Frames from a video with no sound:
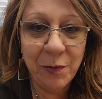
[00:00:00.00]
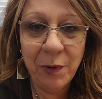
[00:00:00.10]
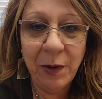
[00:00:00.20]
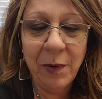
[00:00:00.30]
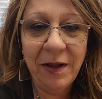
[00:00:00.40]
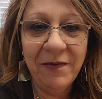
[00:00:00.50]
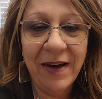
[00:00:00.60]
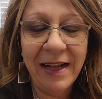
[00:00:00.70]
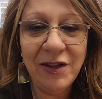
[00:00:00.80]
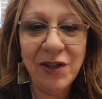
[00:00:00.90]
We really want to
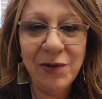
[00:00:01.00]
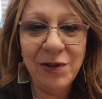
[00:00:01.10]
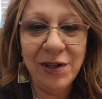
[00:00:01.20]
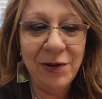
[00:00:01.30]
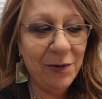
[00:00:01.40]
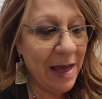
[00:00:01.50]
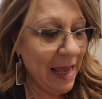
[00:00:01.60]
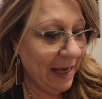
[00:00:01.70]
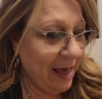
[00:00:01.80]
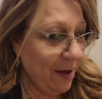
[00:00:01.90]
invite you to
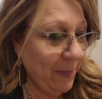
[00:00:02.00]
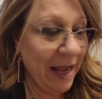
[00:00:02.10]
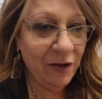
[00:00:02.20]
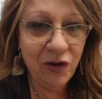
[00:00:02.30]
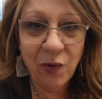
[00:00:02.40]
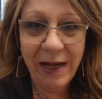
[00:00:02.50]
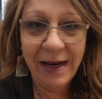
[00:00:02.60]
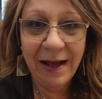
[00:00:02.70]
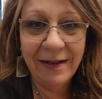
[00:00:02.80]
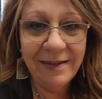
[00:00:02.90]
come and join
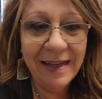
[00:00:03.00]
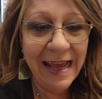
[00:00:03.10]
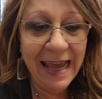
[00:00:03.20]
us